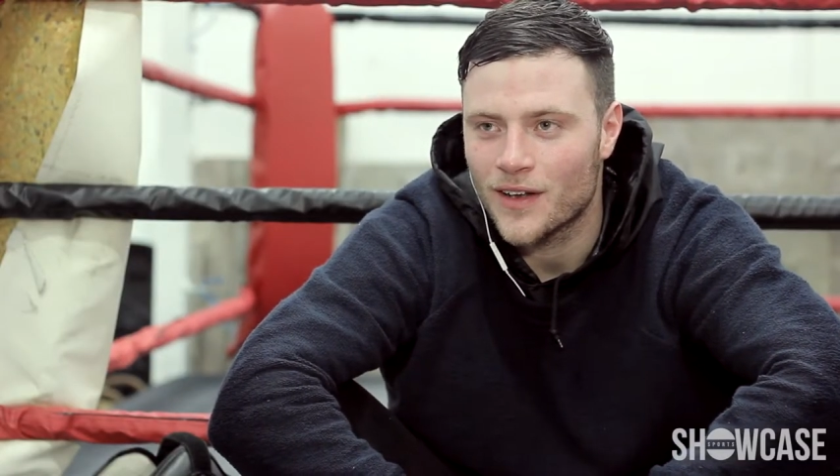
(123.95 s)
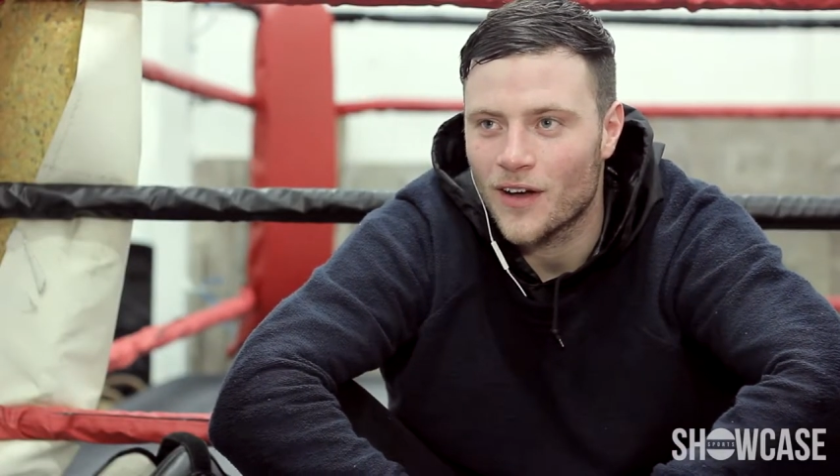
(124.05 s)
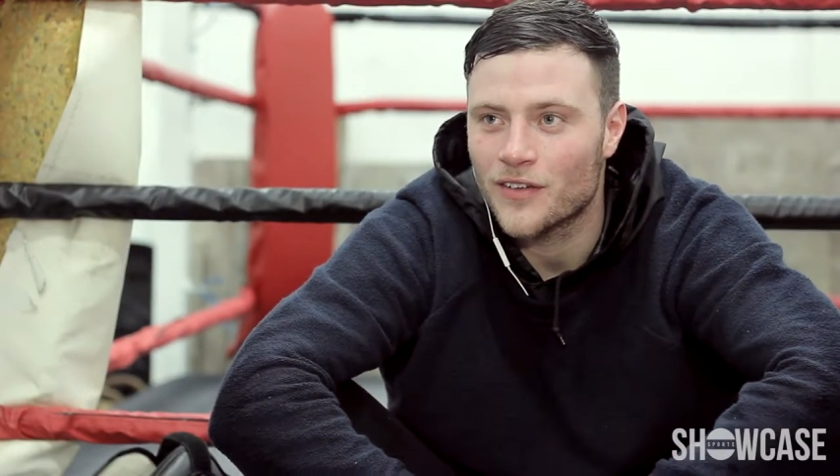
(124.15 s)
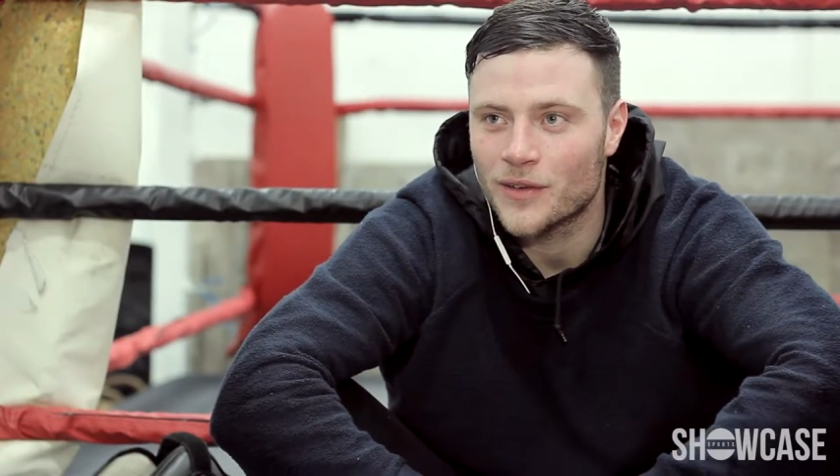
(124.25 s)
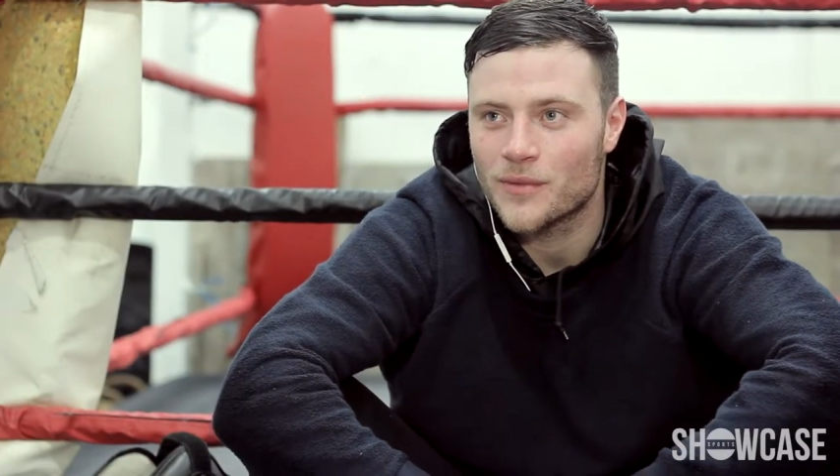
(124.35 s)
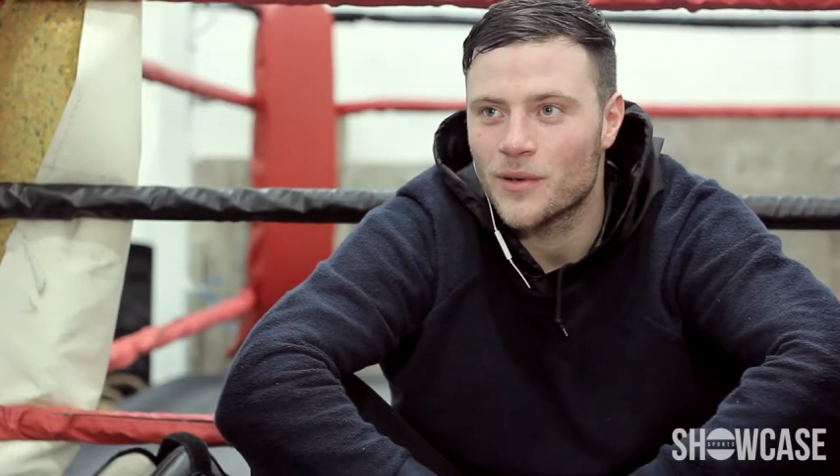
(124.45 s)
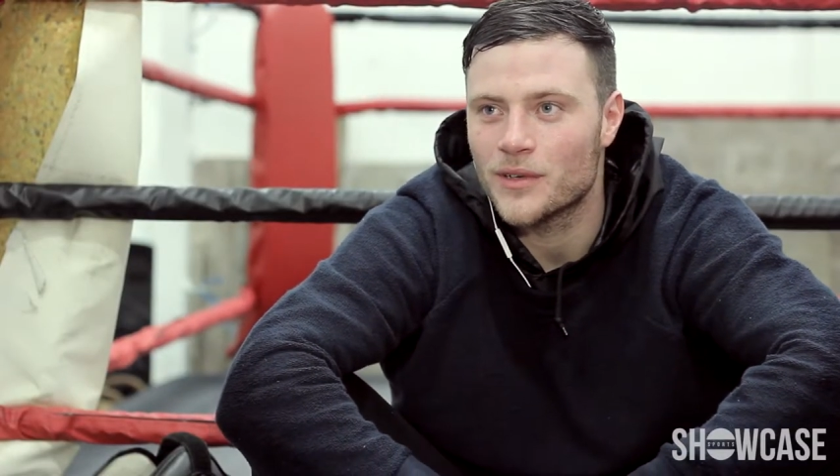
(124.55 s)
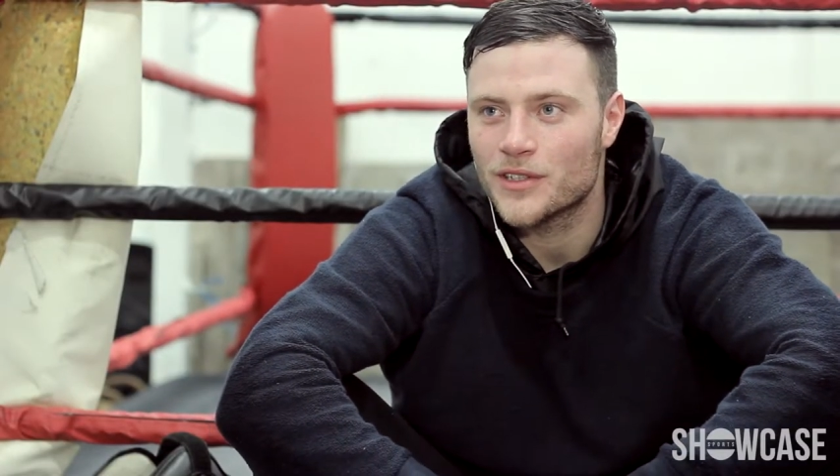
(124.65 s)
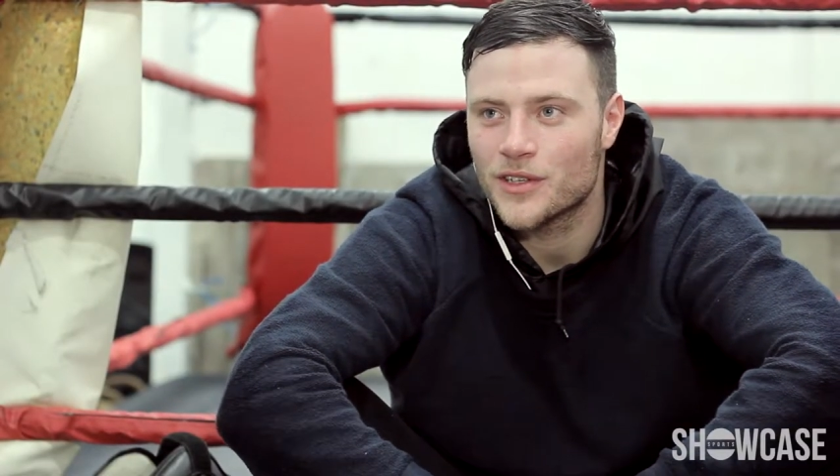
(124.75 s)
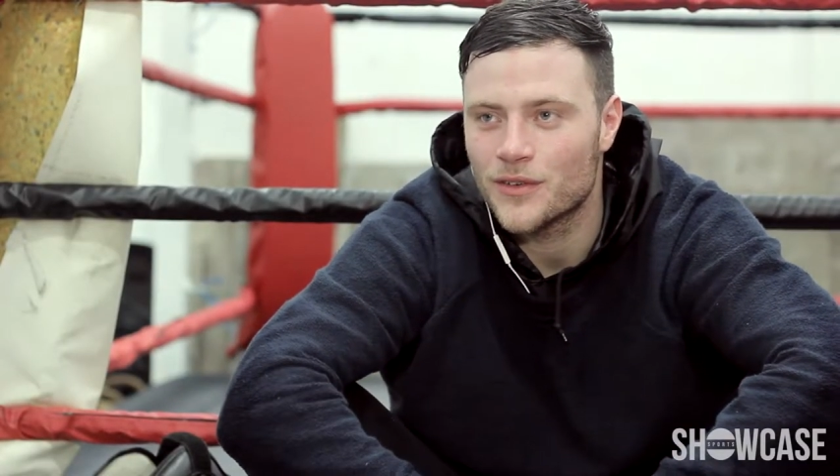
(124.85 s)
I think,
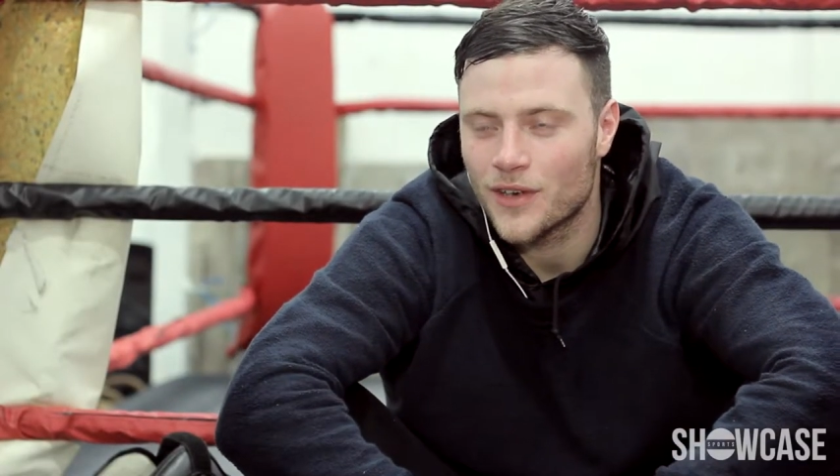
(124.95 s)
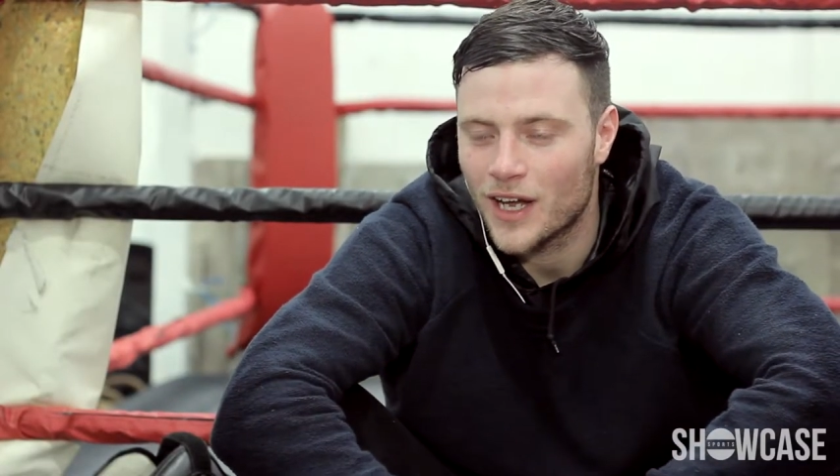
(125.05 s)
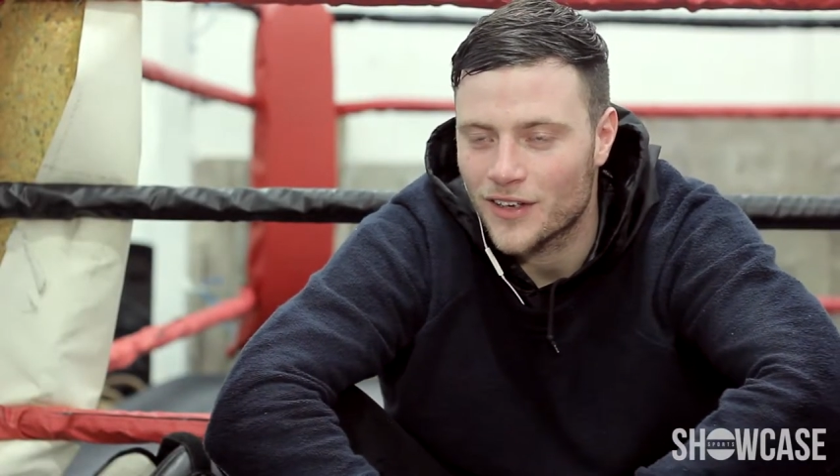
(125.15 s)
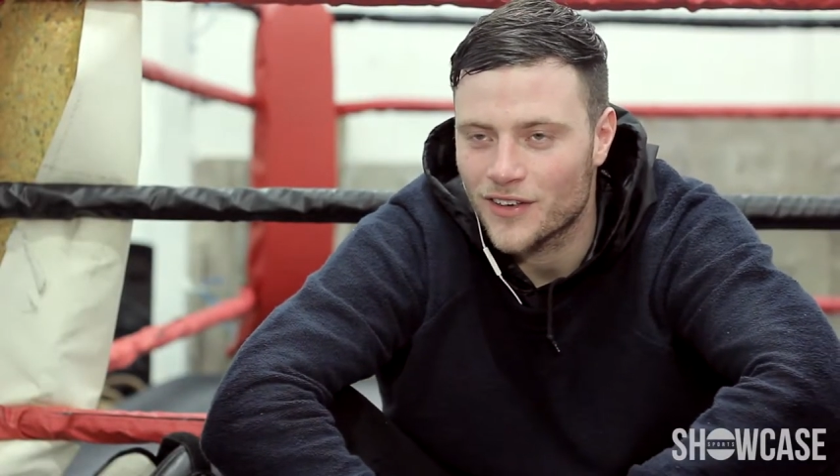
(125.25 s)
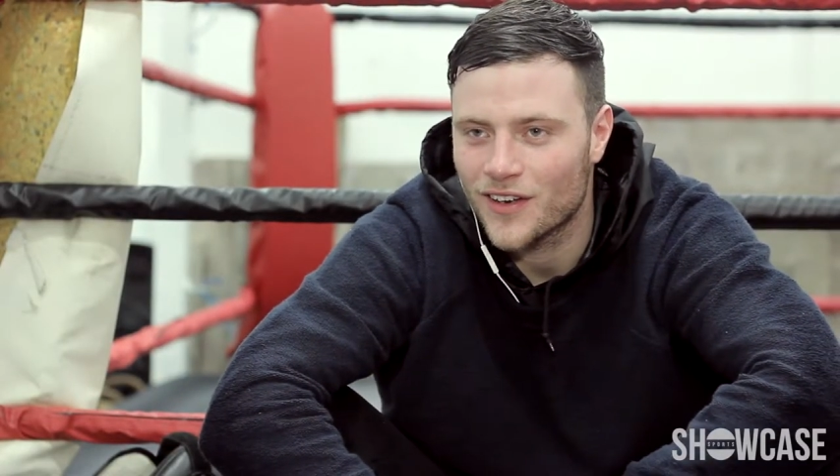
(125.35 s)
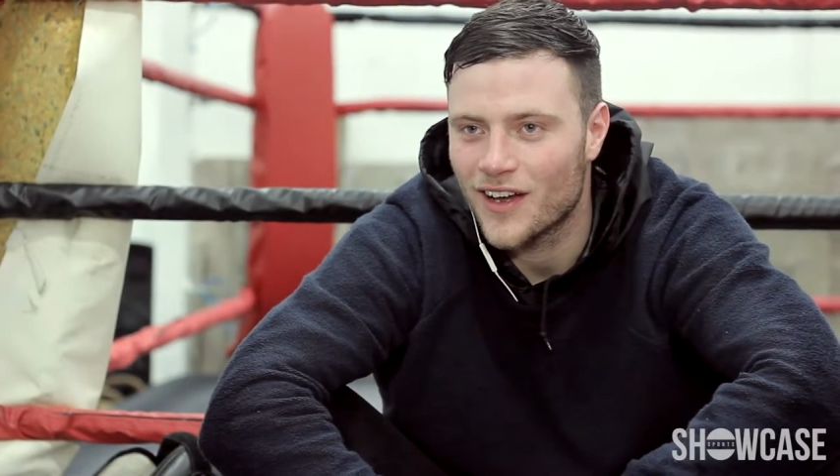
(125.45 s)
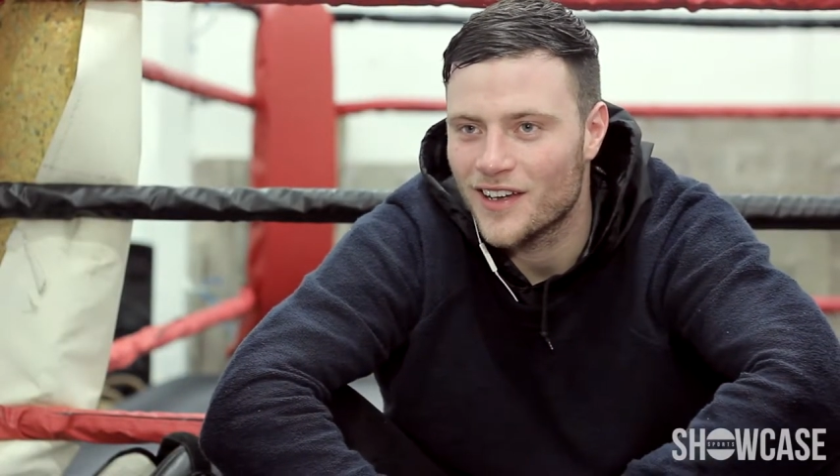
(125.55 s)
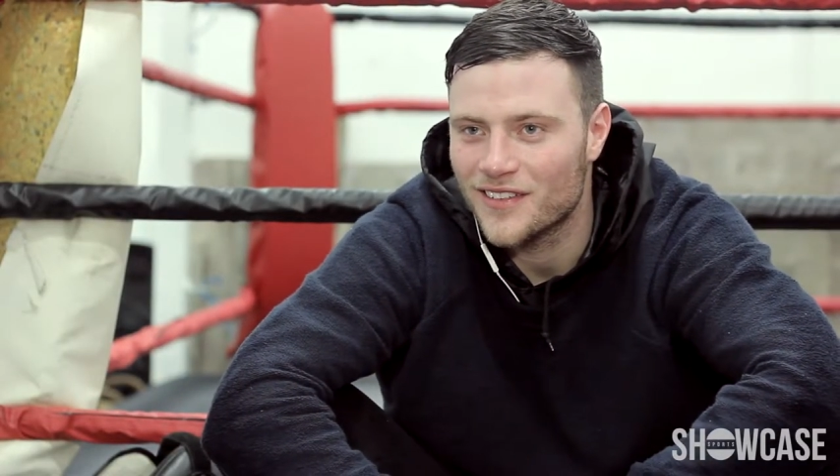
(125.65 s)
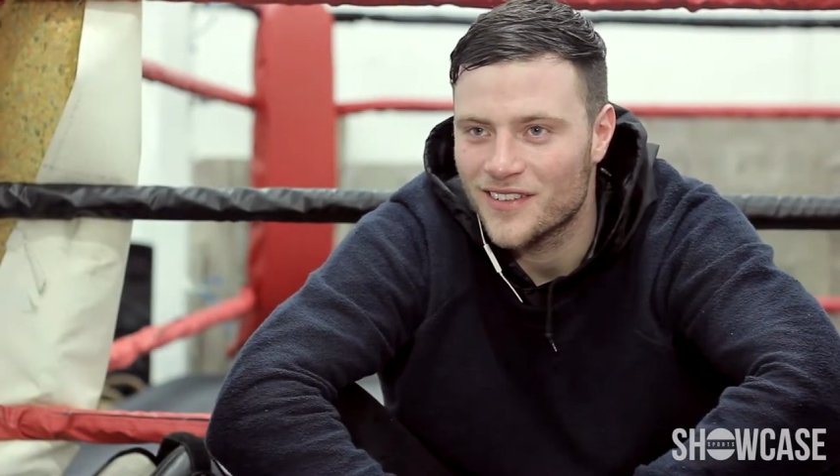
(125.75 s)
probably too nice and naive.